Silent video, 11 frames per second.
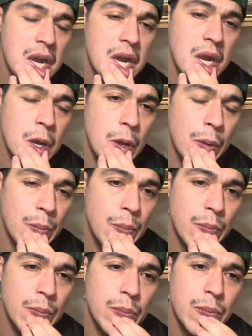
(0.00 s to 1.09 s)
Um,
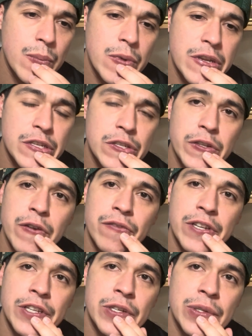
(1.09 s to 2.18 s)
I just saw a
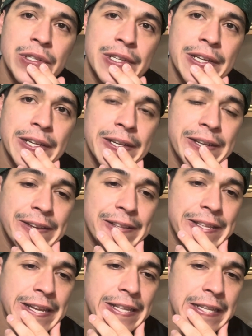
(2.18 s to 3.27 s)
video today
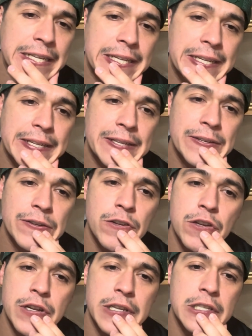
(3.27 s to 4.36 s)
that, like,
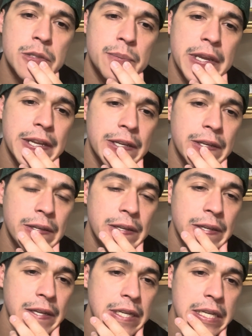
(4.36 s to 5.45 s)
you're gonna spend
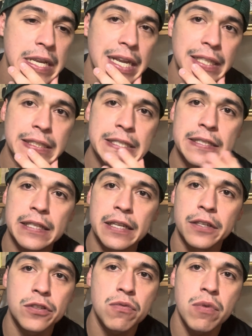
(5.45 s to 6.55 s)
at least
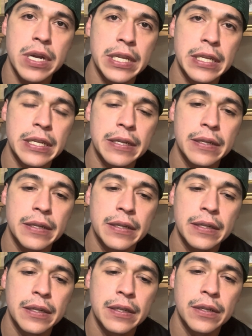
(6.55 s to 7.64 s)
like 20.
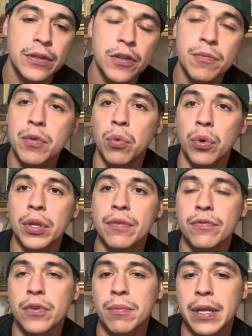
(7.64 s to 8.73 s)
You're gonna be working
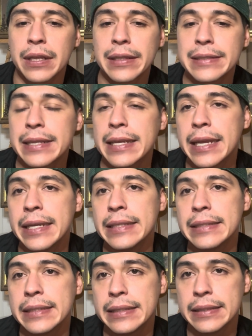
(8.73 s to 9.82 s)
from, like, let's say
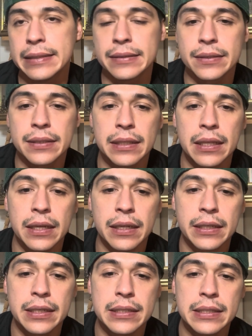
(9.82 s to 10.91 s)
18 to
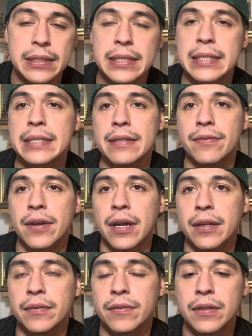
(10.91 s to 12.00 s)
like
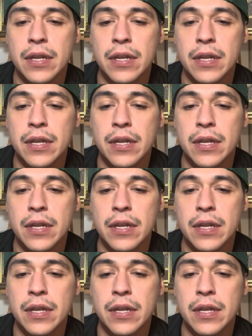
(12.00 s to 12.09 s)
65,